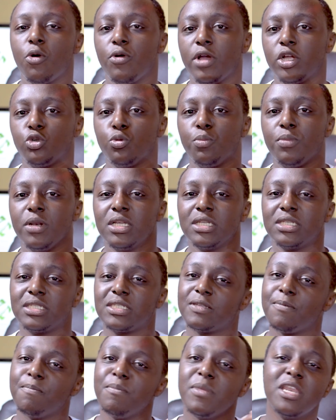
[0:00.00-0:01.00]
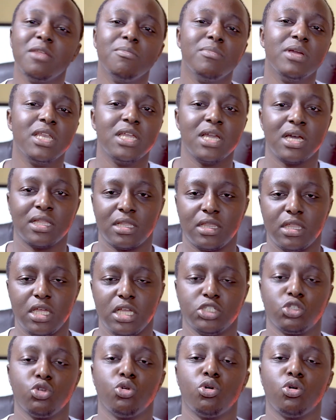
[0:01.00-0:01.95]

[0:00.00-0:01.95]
where to place many other things.